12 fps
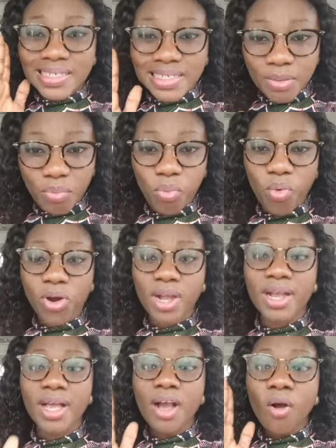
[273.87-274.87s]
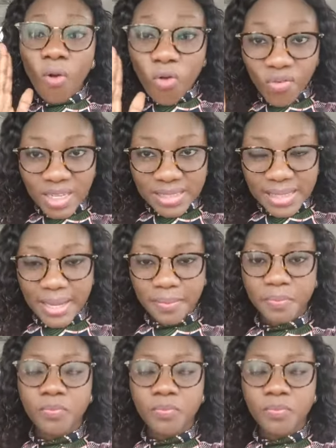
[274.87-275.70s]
deep work over time.